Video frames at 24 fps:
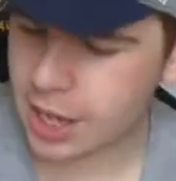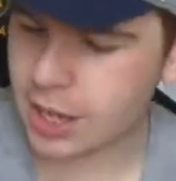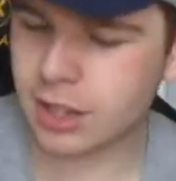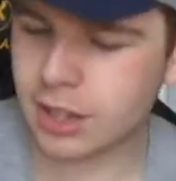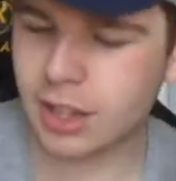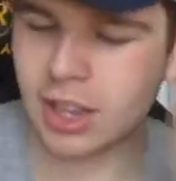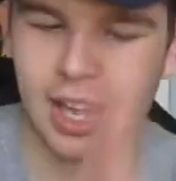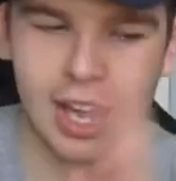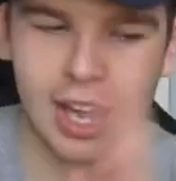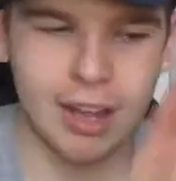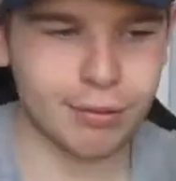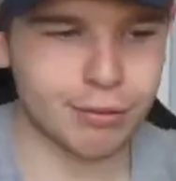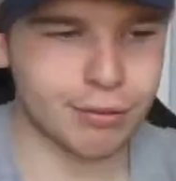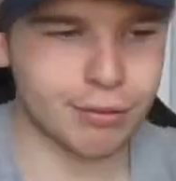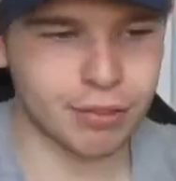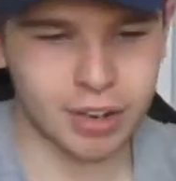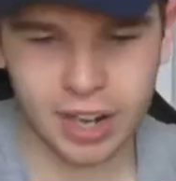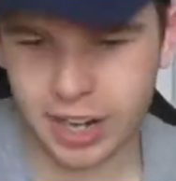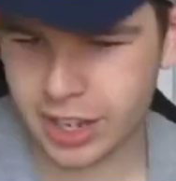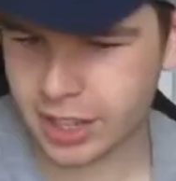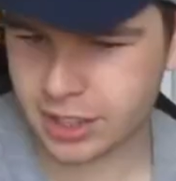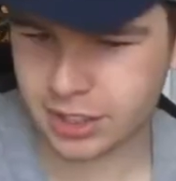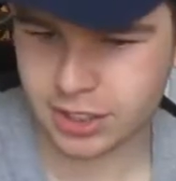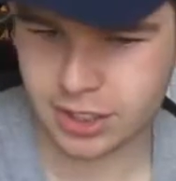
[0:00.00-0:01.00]
in left,
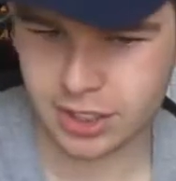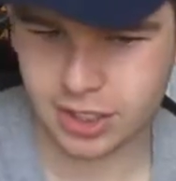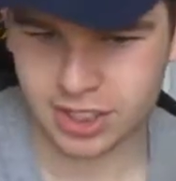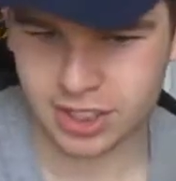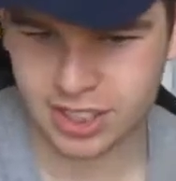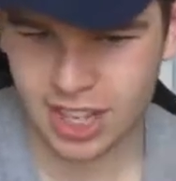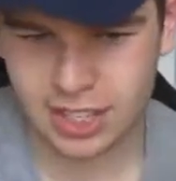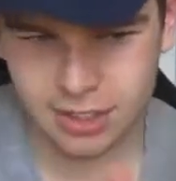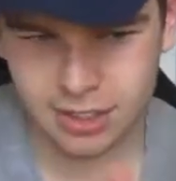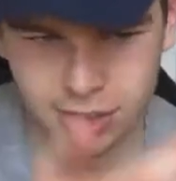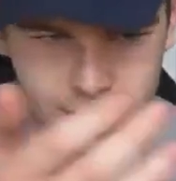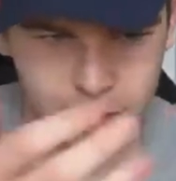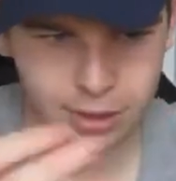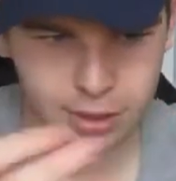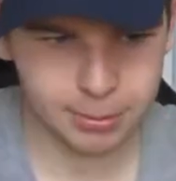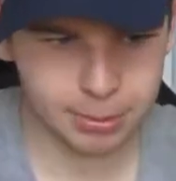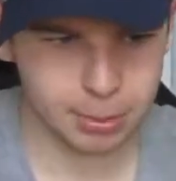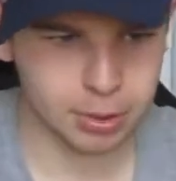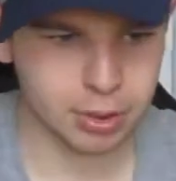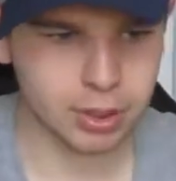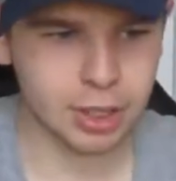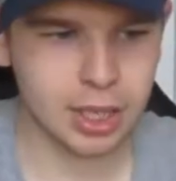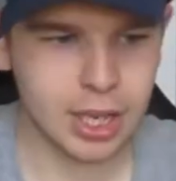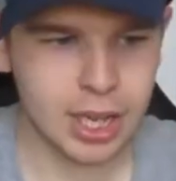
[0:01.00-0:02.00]
right and centre,
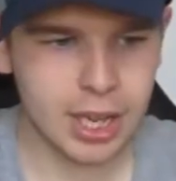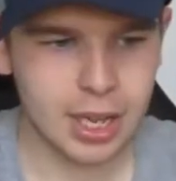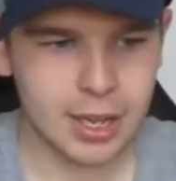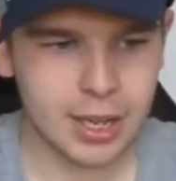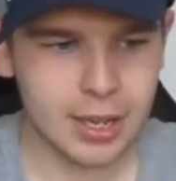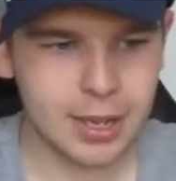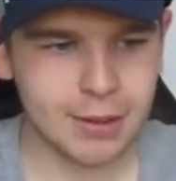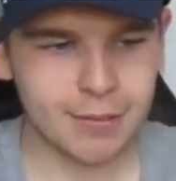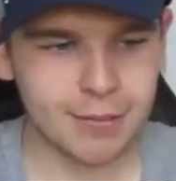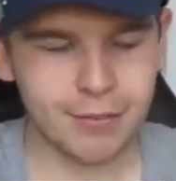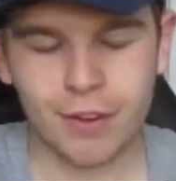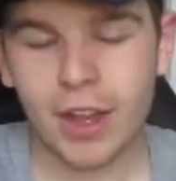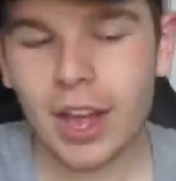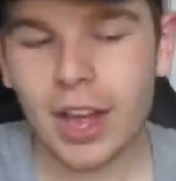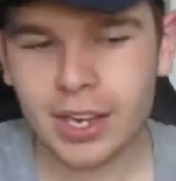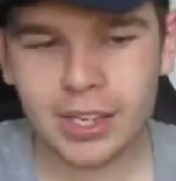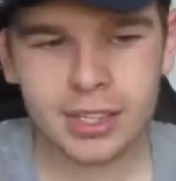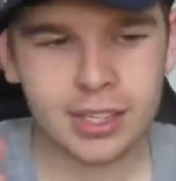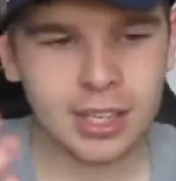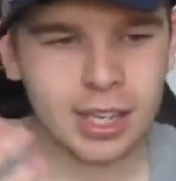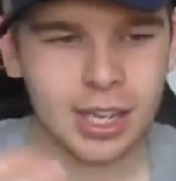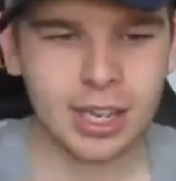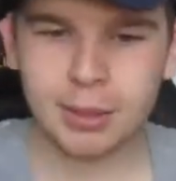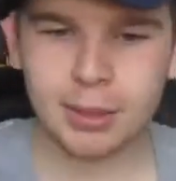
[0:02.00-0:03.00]
but
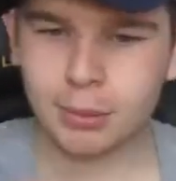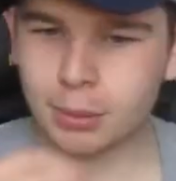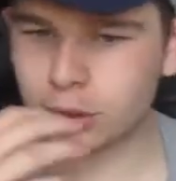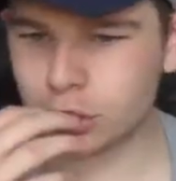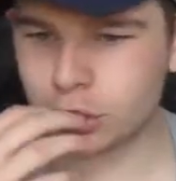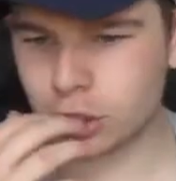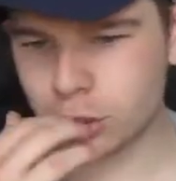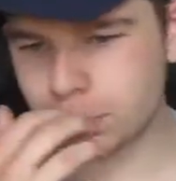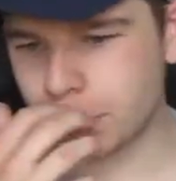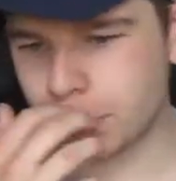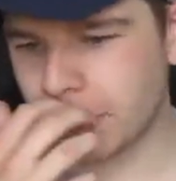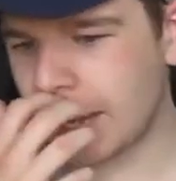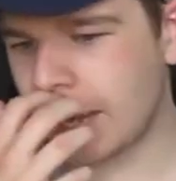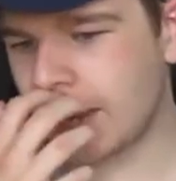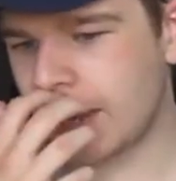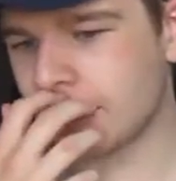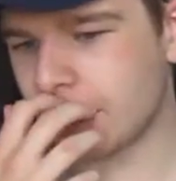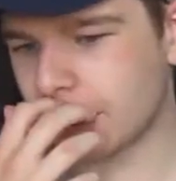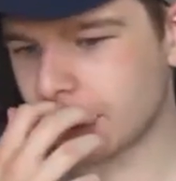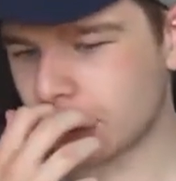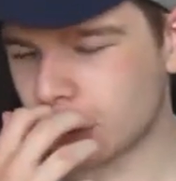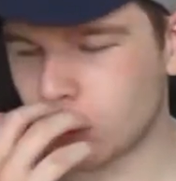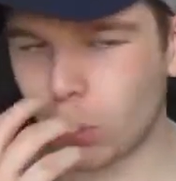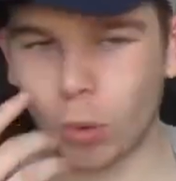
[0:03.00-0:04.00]
then he just became
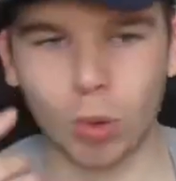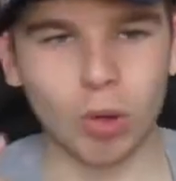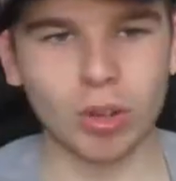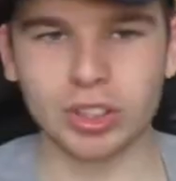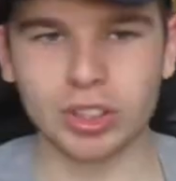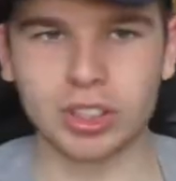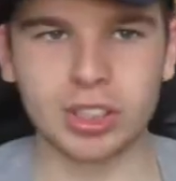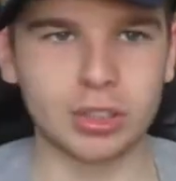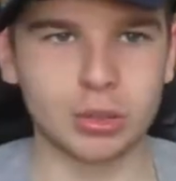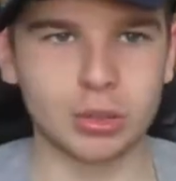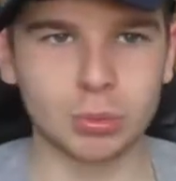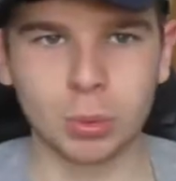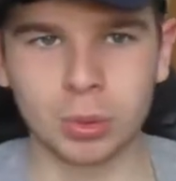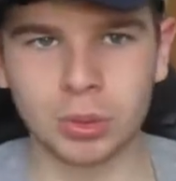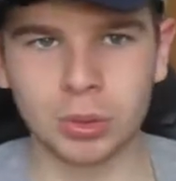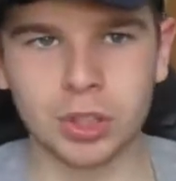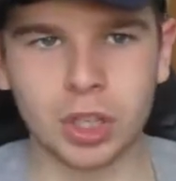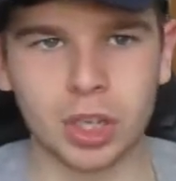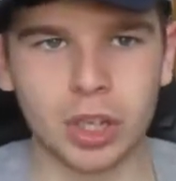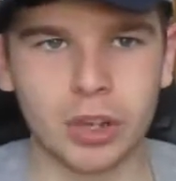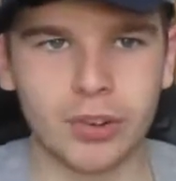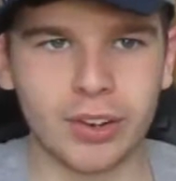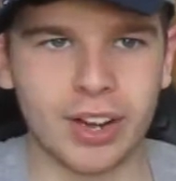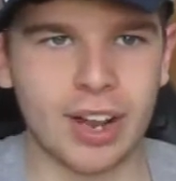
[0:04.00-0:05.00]
like a quarter-season
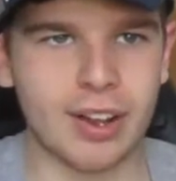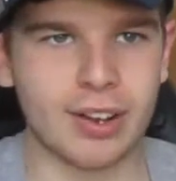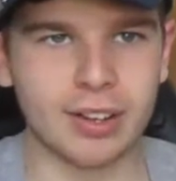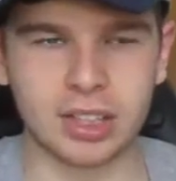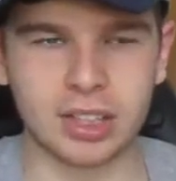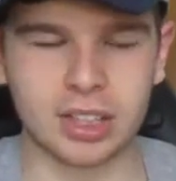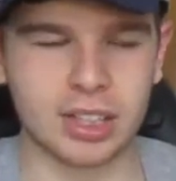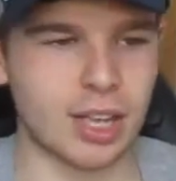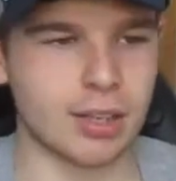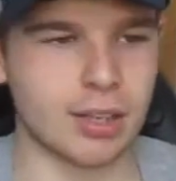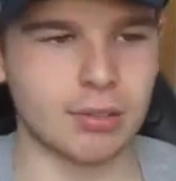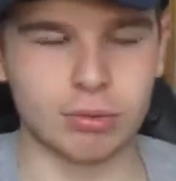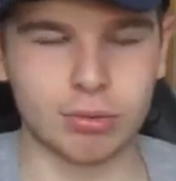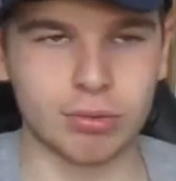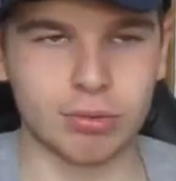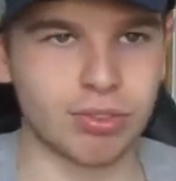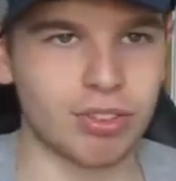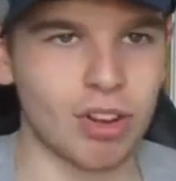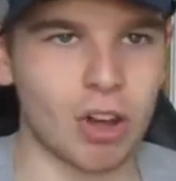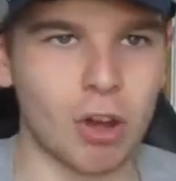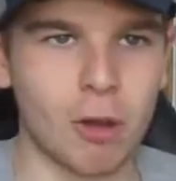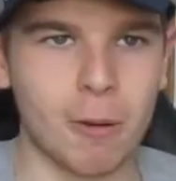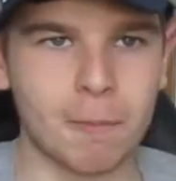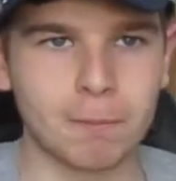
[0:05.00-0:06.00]
wonder, and their
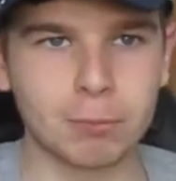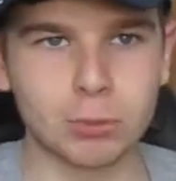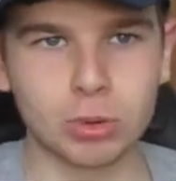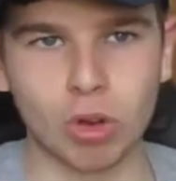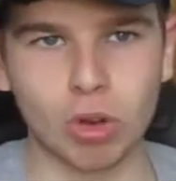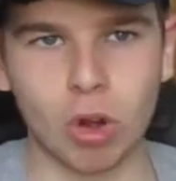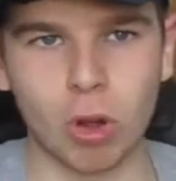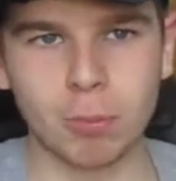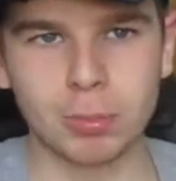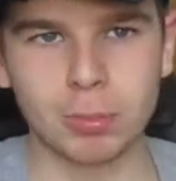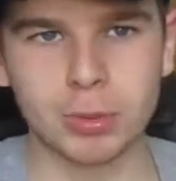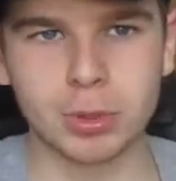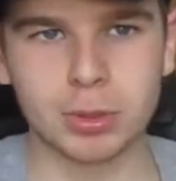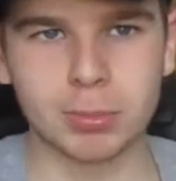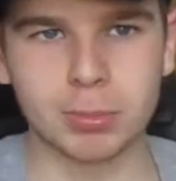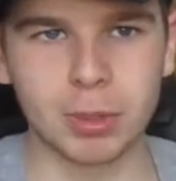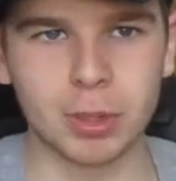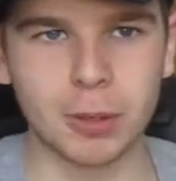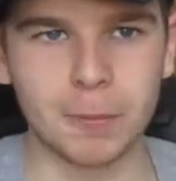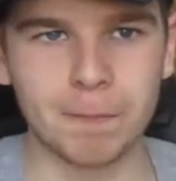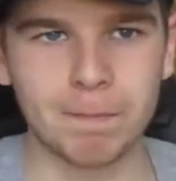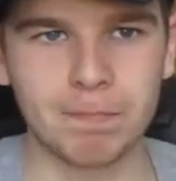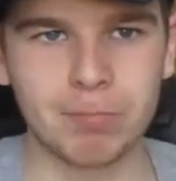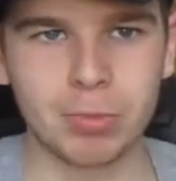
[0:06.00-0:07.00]
form dropped,
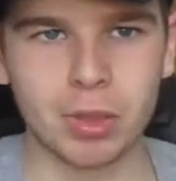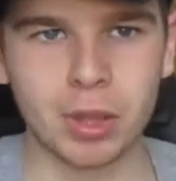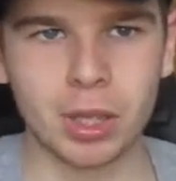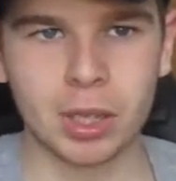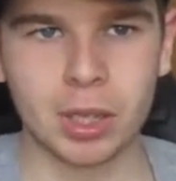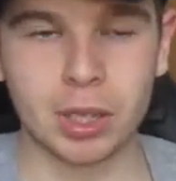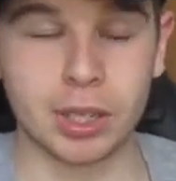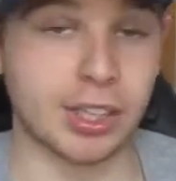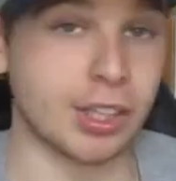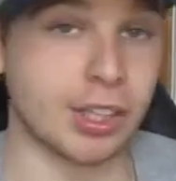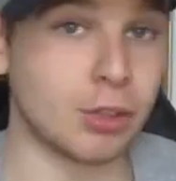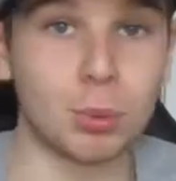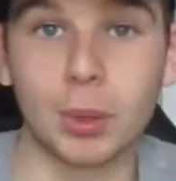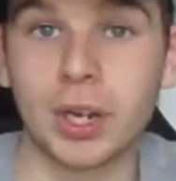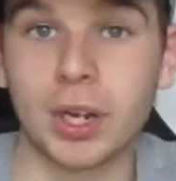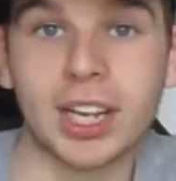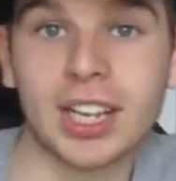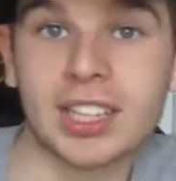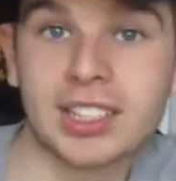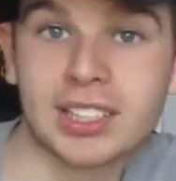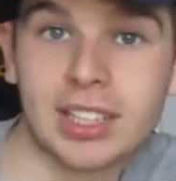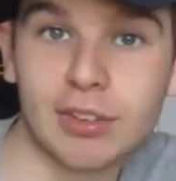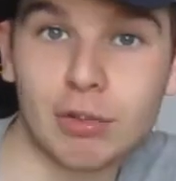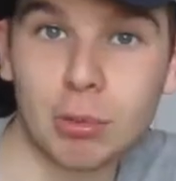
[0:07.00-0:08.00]
but you did win
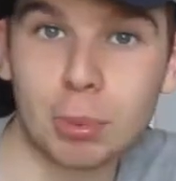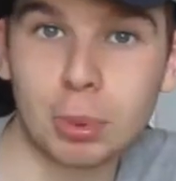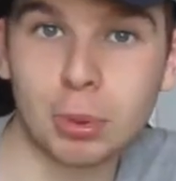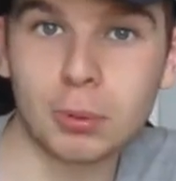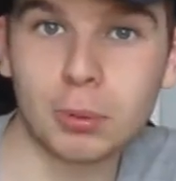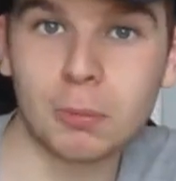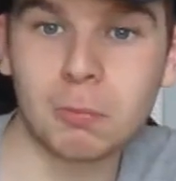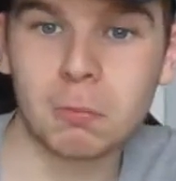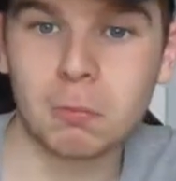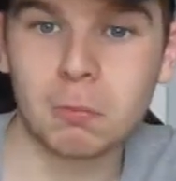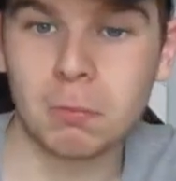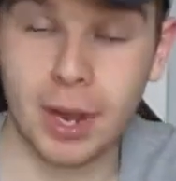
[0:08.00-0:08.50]
against Liverpool.